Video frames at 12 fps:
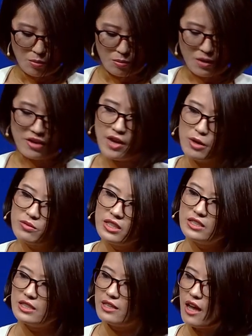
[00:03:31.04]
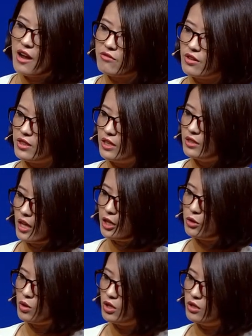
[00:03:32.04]
My family did everything they
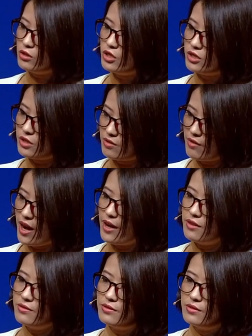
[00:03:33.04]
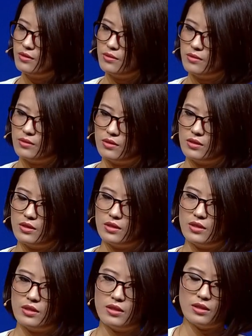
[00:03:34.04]
could to survive,
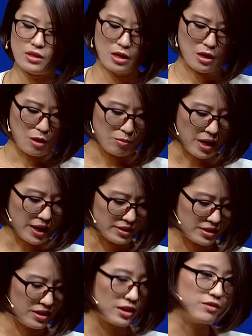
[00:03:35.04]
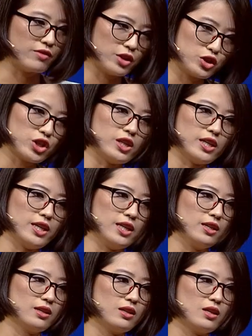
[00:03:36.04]
but
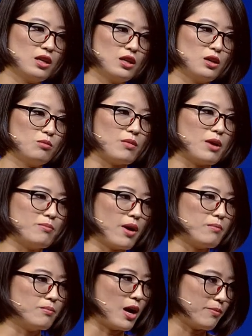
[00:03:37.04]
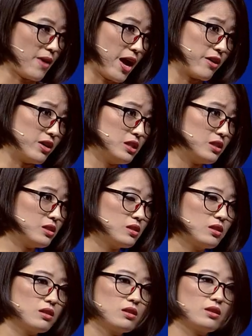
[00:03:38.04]
eventually, my, my, my
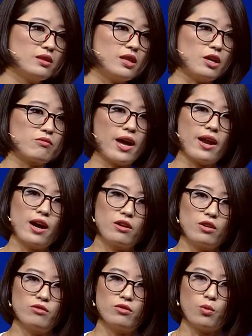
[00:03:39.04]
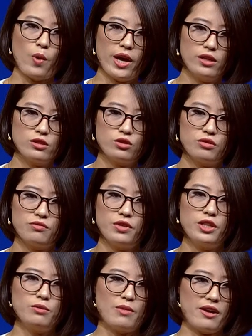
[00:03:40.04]
parents, they ran out of ways to
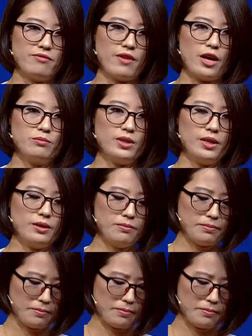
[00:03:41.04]
feed my family.